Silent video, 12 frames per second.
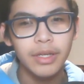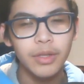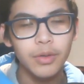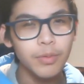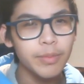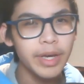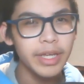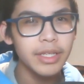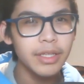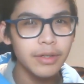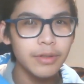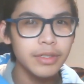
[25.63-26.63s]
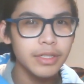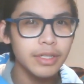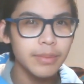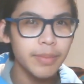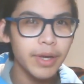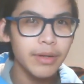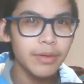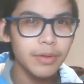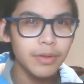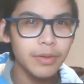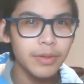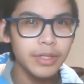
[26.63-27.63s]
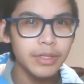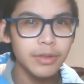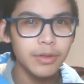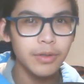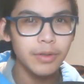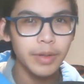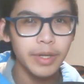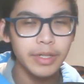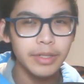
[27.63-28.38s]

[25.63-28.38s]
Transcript: You might hear some background noise or like